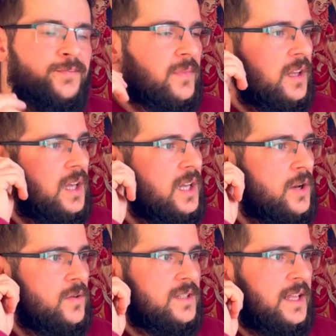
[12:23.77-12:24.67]
he
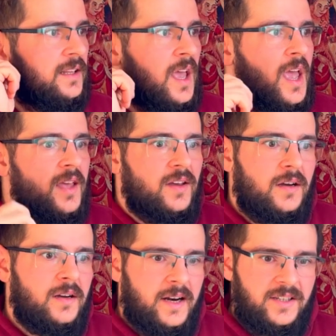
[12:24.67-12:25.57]
knows that
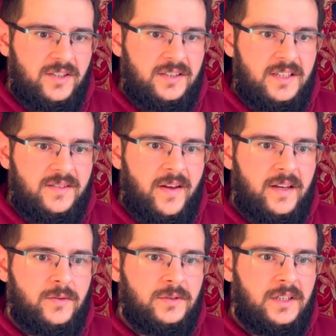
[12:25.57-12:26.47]
her agency is very
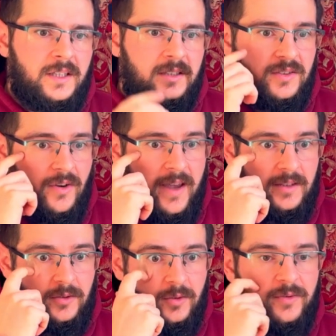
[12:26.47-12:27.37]
good in trying to
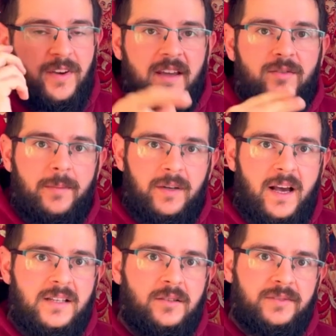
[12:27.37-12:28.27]
do fake
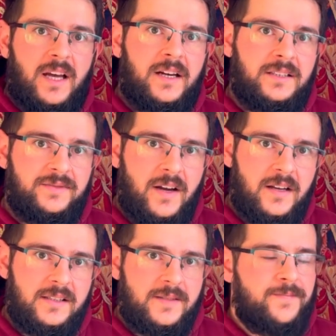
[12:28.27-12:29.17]
replicas of the artifacts,